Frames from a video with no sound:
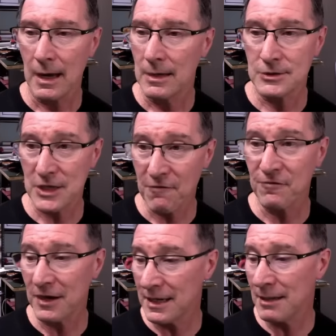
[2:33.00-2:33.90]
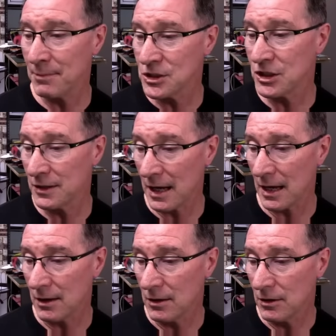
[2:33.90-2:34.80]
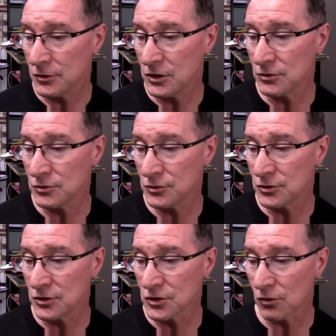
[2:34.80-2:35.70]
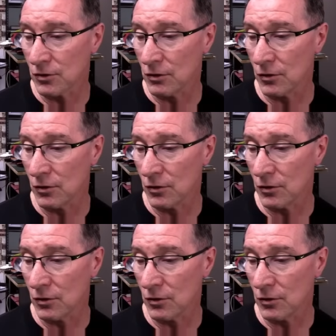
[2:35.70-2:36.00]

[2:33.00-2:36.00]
effect. A definite emission there. You saw it.